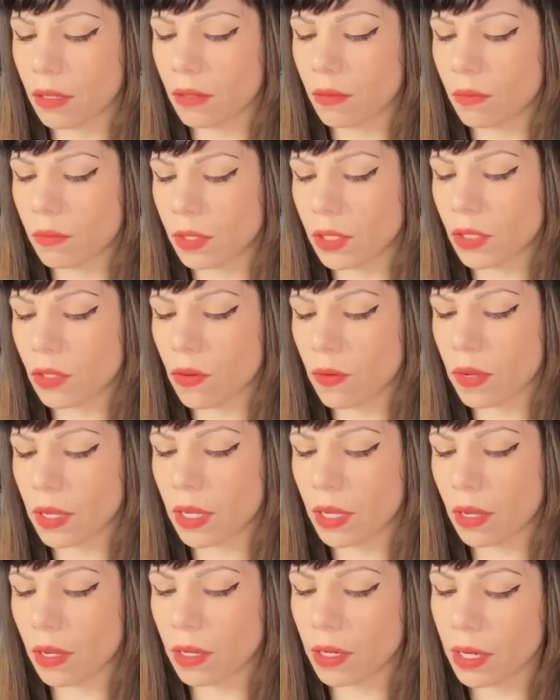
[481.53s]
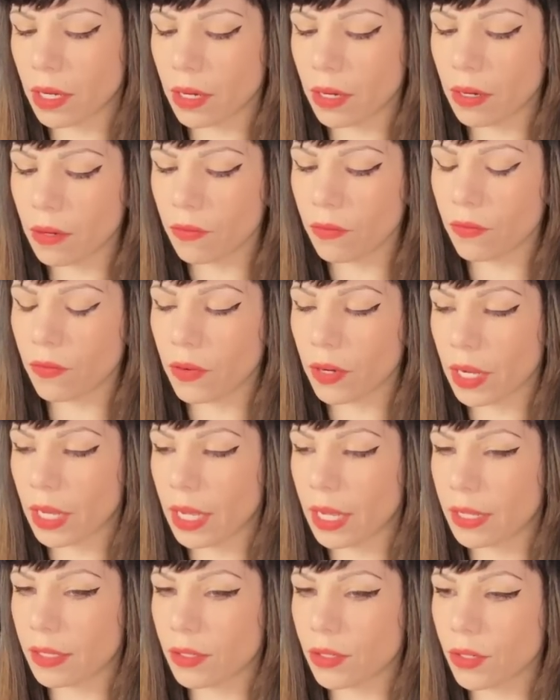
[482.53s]
what's going on here for
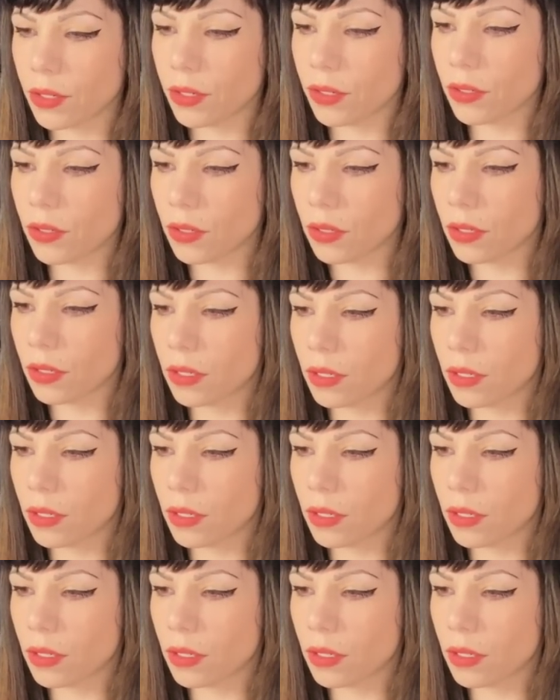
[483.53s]
Cancers.